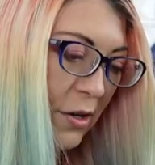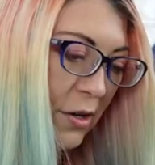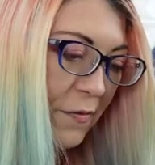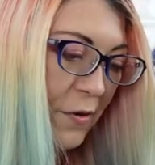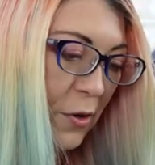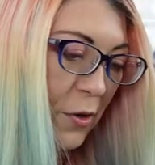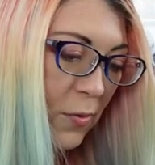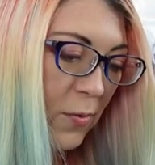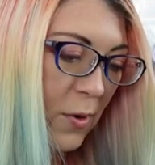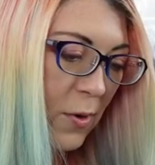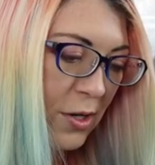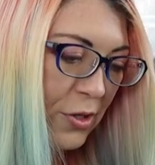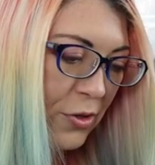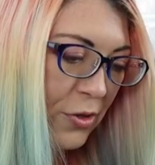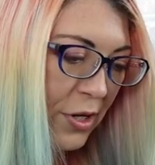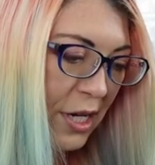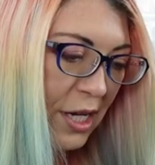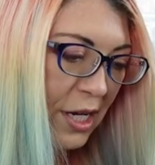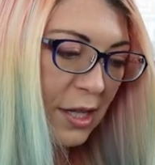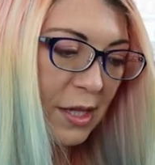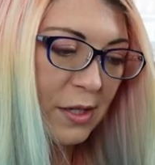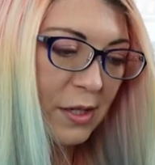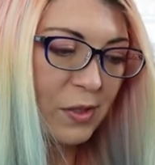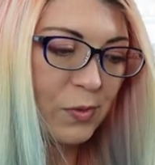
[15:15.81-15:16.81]
Now, if you're
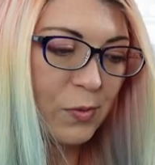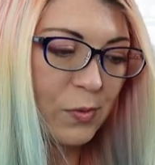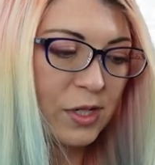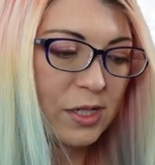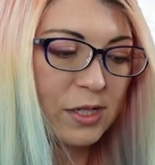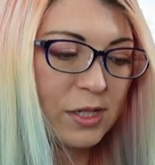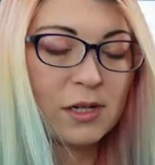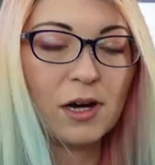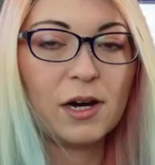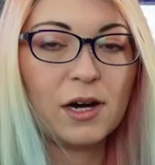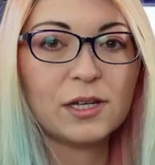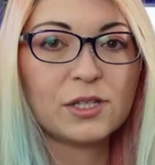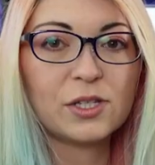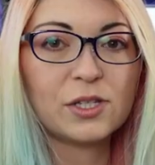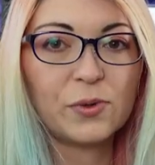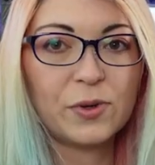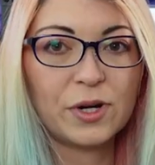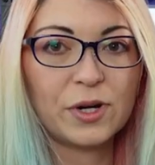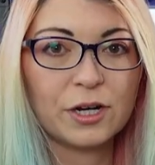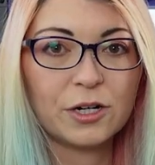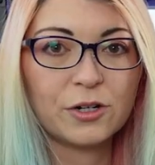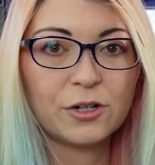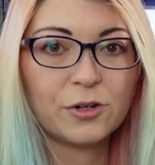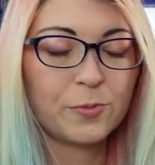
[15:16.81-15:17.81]
wondering, this one is also
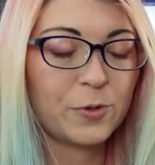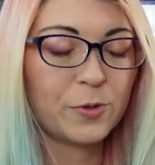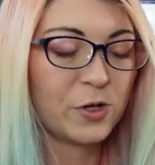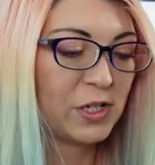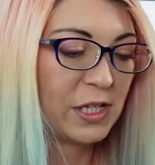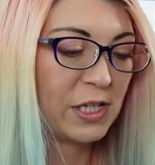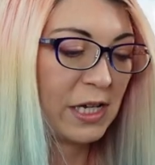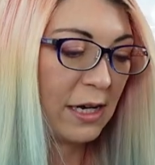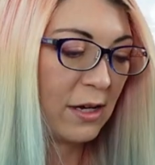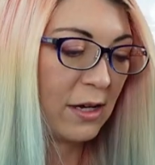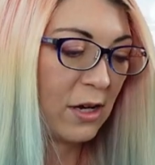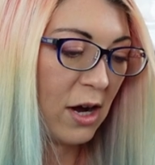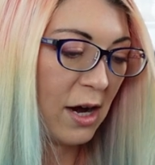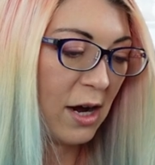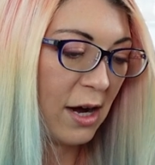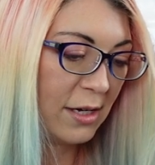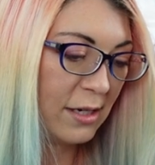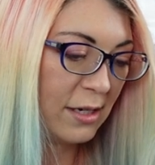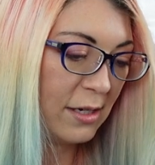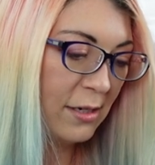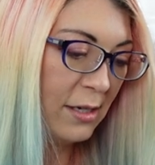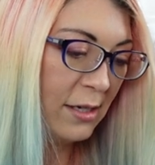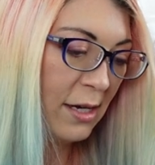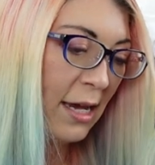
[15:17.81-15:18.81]
100%
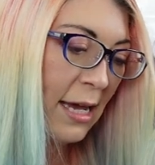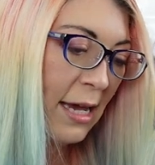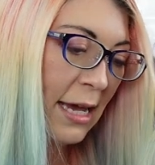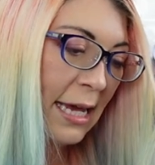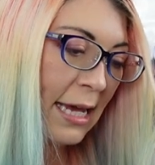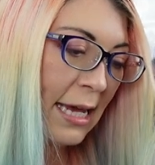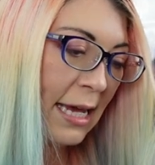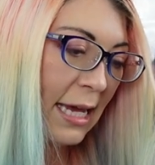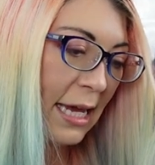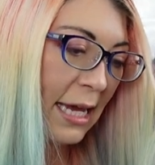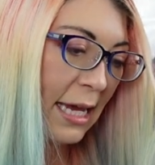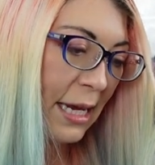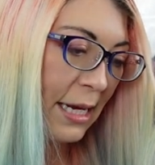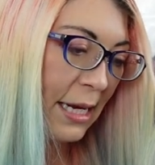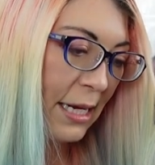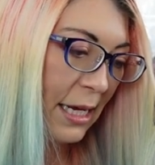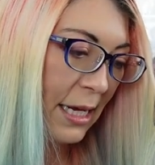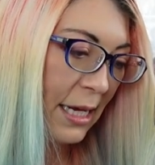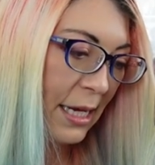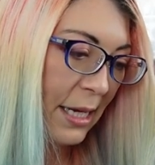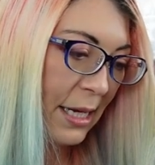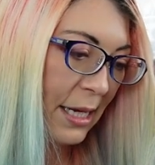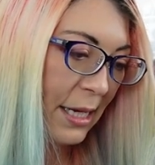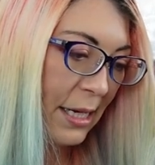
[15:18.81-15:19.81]
cotton. It
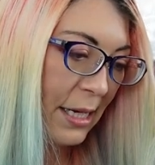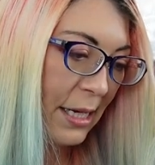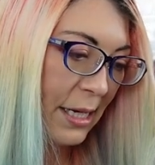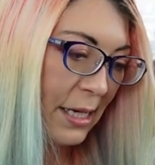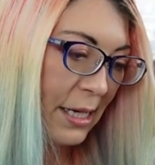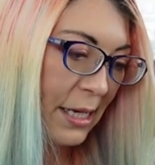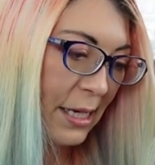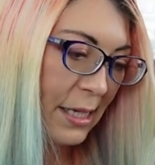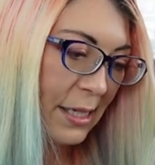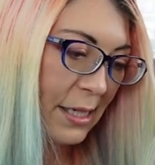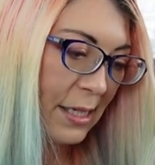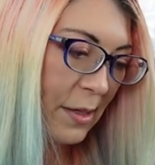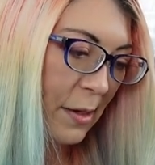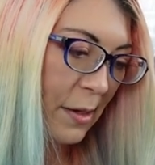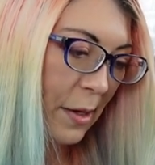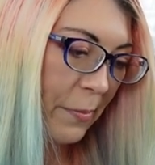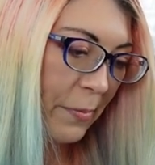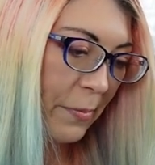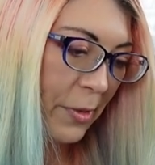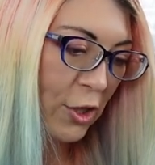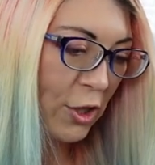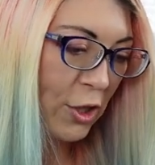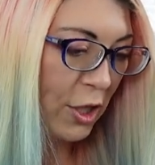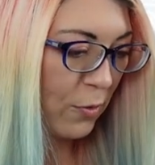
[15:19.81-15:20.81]
is
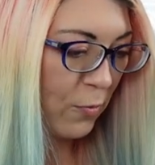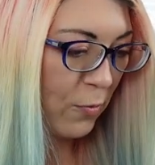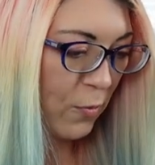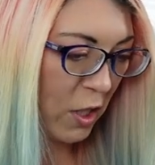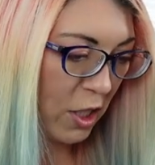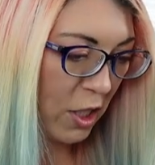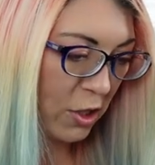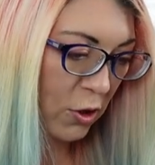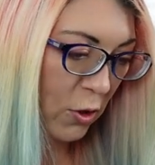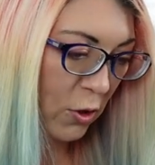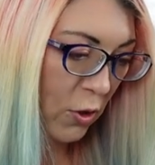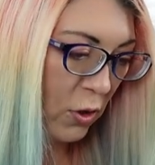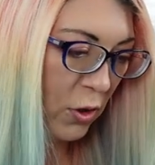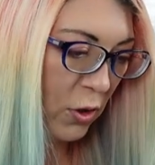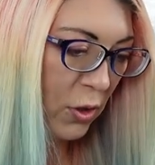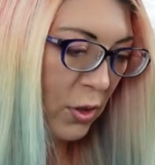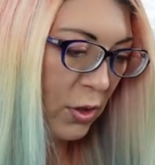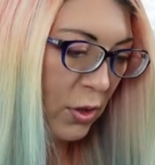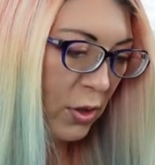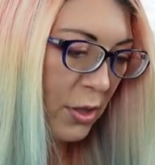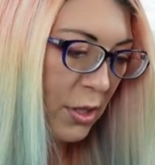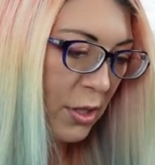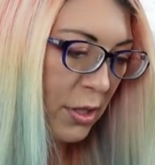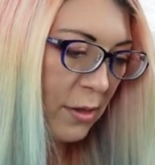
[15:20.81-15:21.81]
machine wash
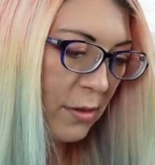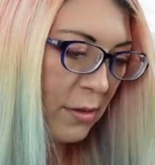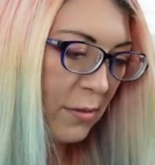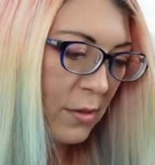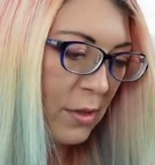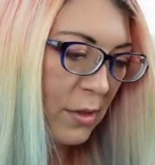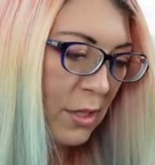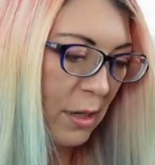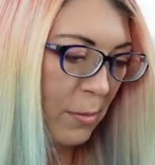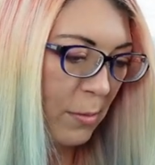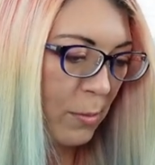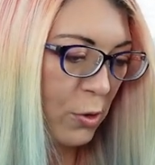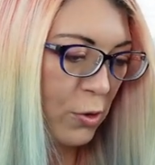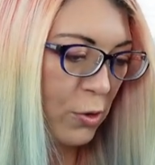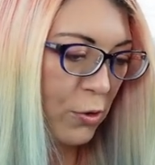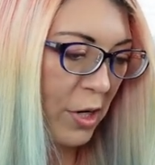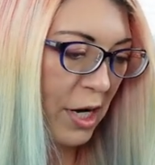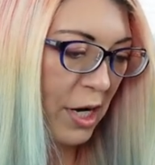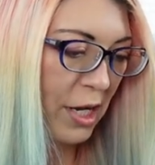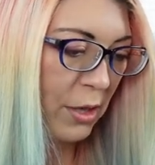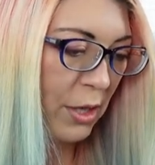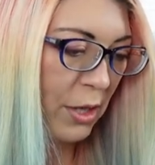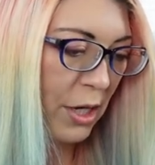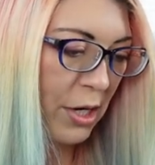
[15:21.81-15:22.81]
cold, tumble
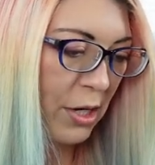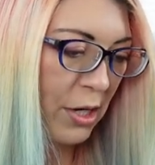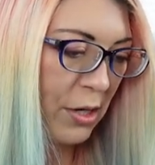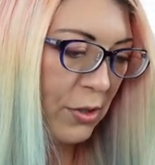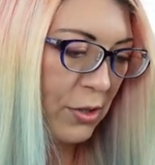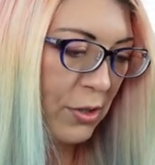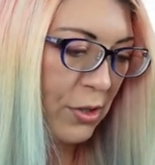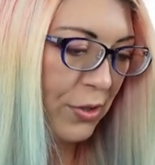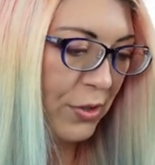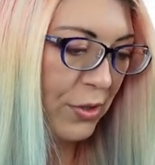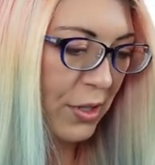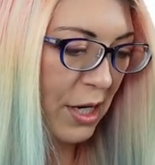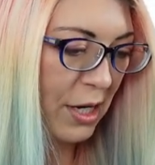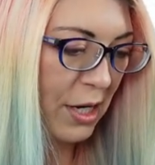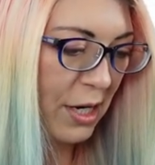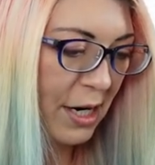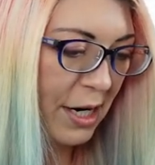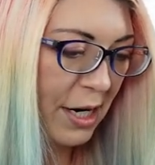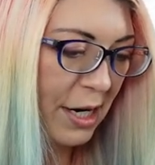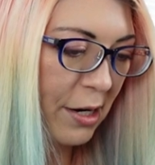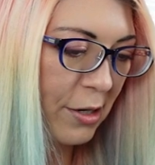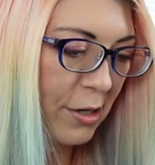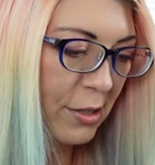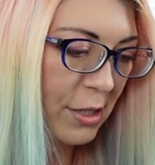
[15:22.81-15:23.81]
dry low, do not
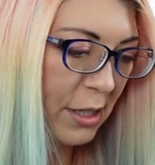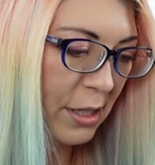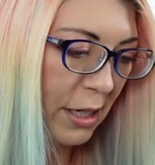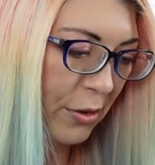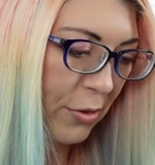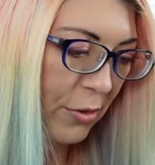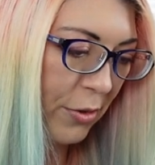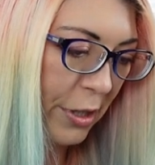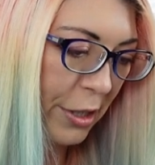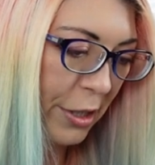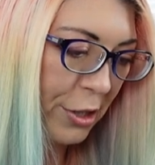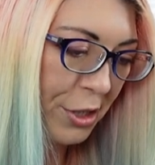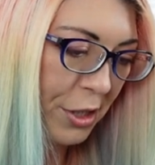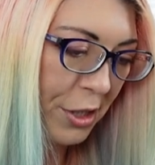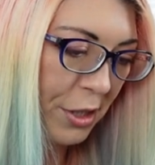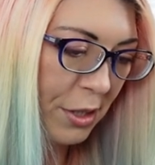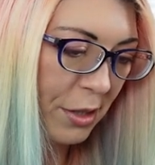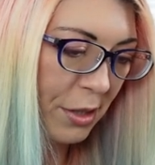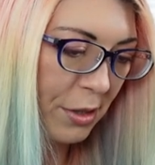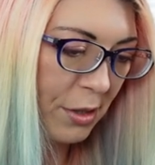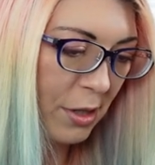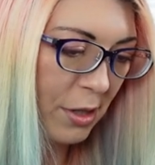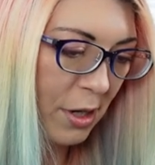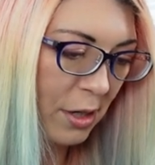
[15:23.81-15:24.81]
iron
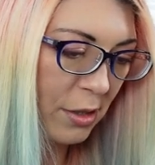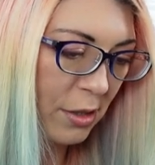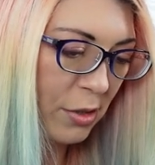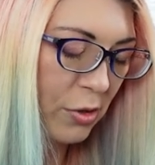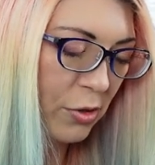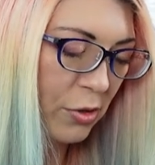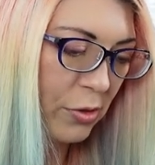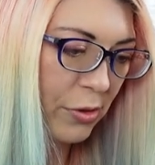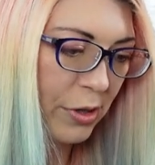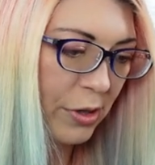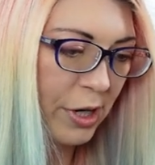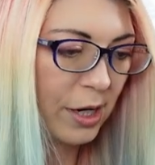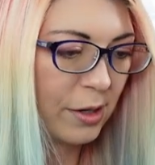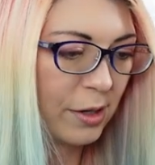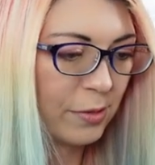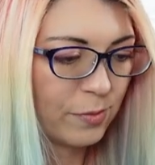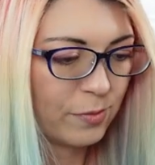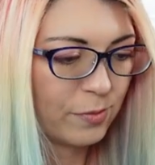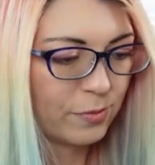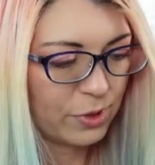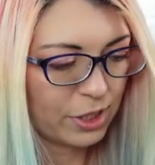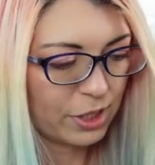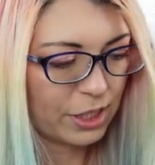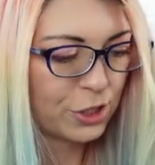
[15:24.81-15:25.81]
decoration, non-chlorine
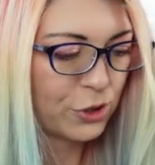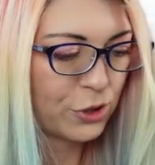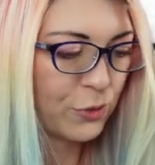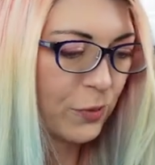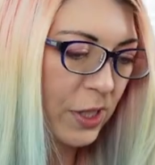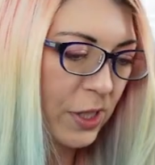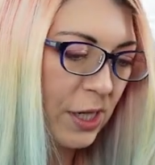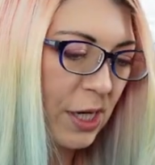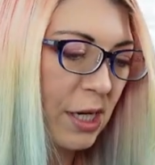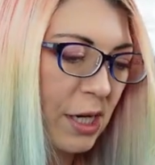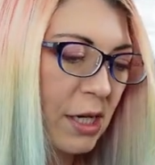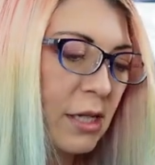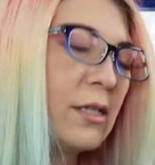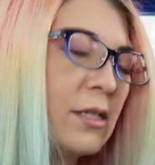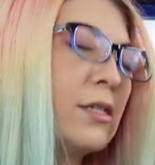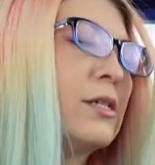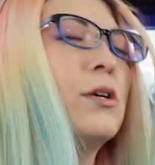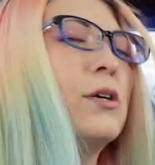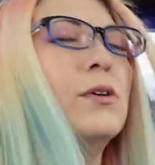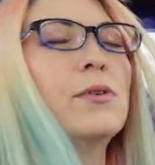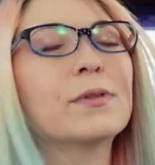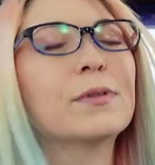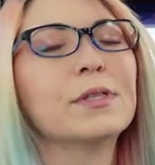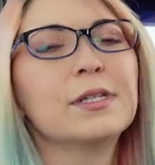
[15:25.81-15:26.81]
bleach when needed.
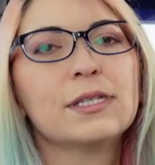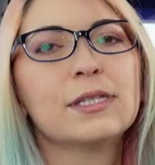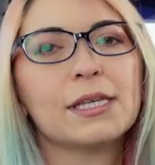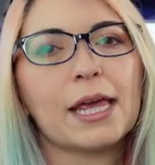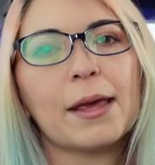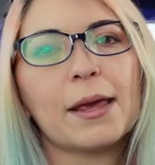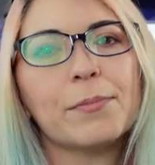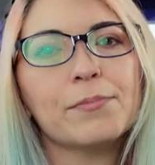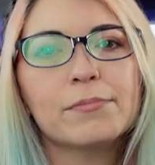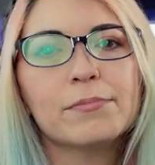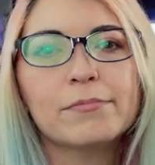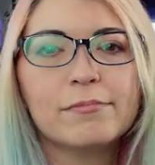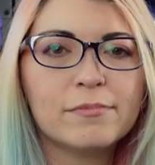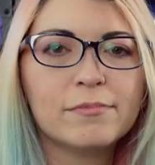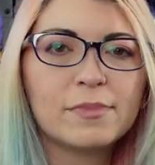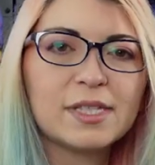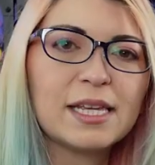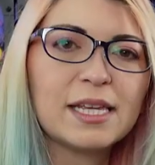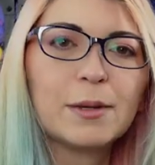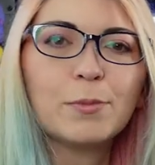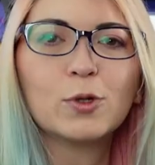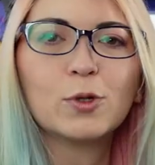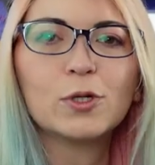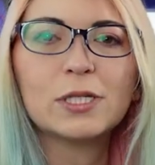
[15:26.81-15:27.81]
So the same.
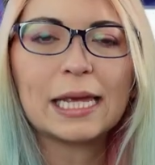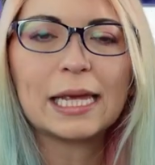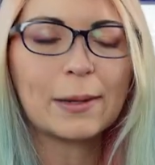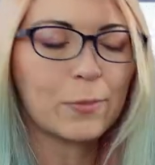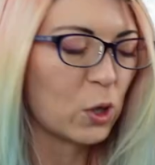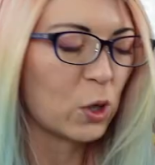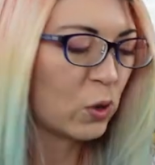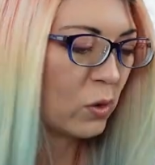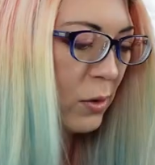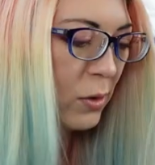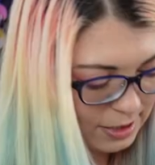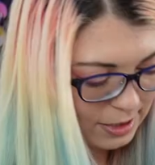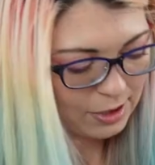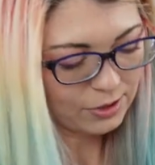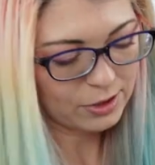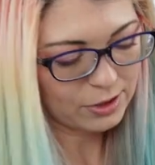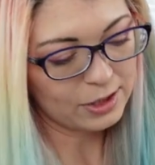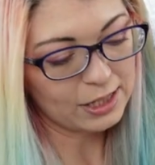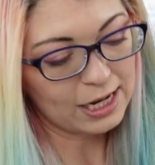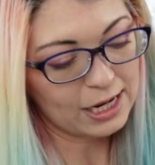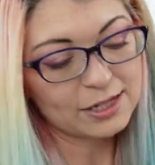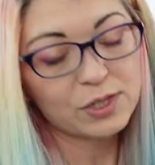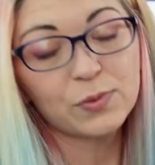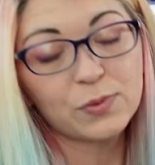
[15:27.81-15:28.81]
Same old, same old. Now the
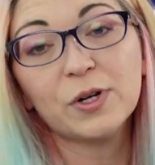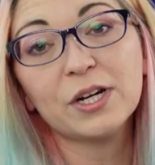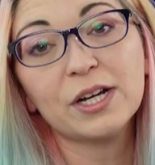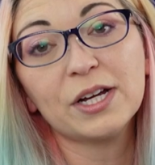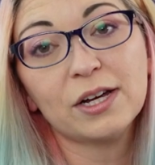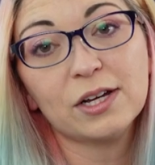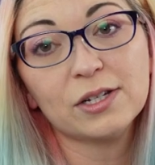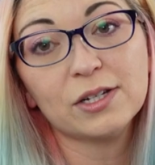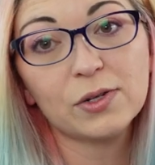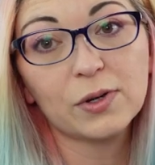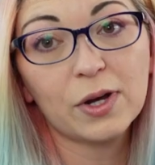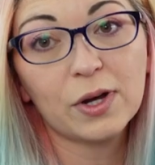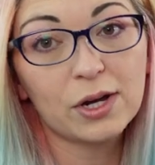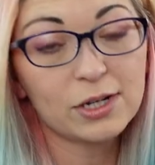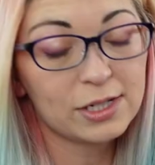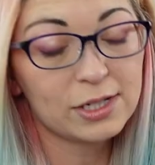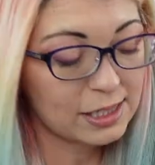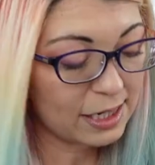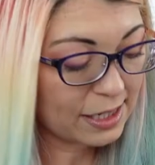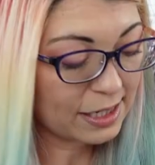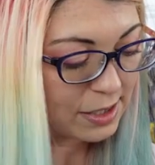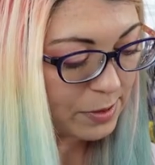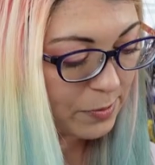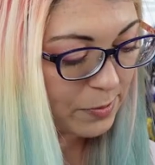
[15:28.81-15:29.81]
last one I also got a
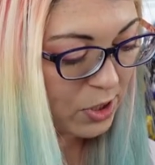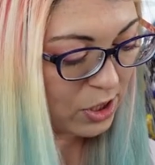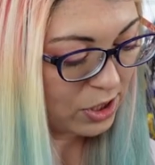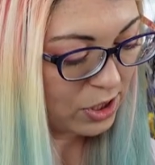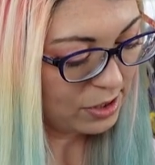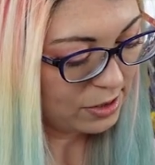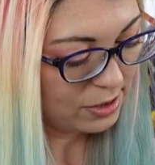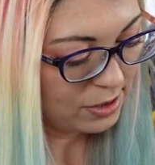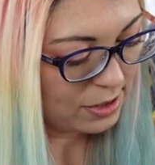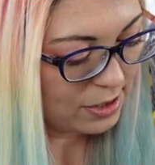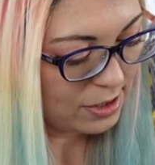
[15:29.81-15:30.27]
size small.